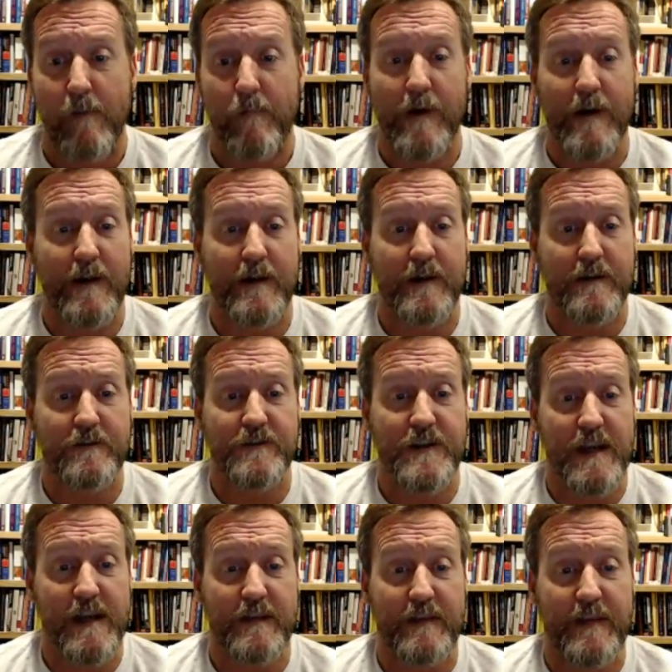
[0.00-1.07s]
While I
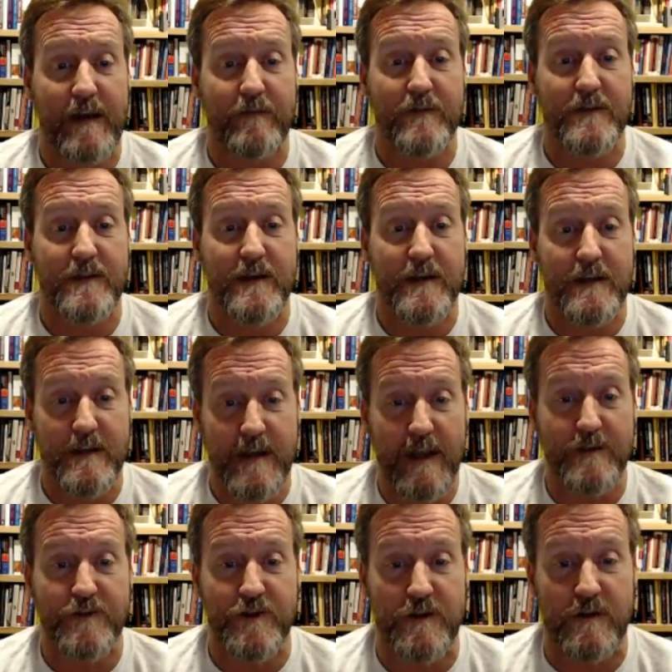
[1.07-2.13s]
understand that was
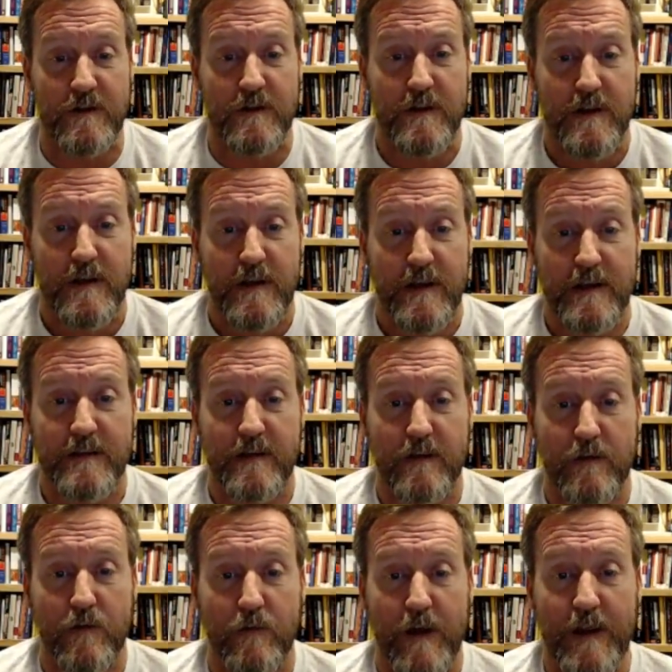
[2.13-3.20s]
intentional, is
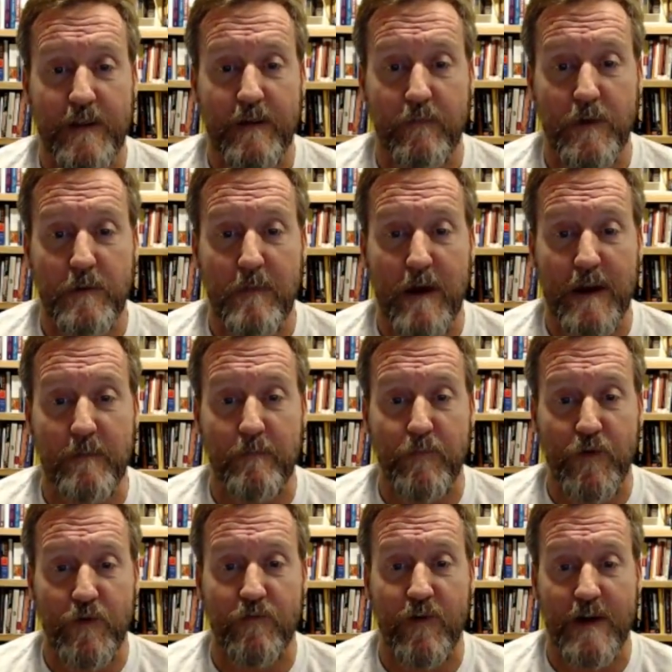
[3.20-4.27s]
there a way that we might
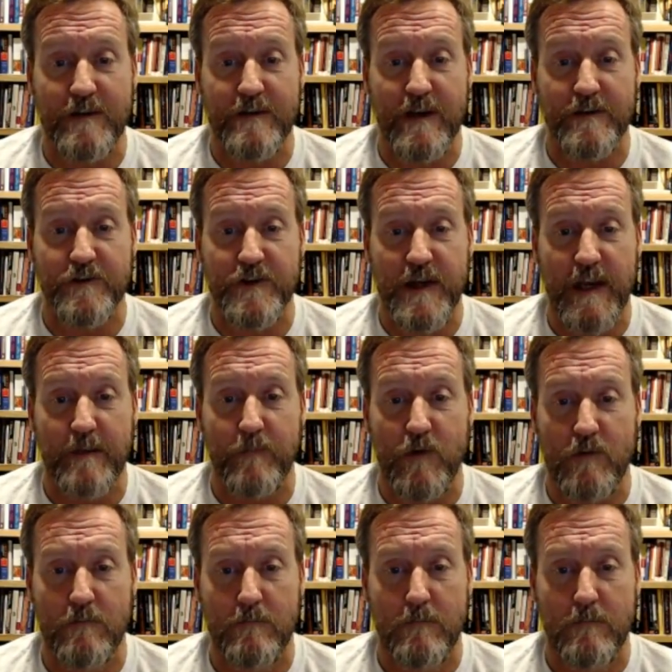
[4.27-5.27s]
improve on such a table?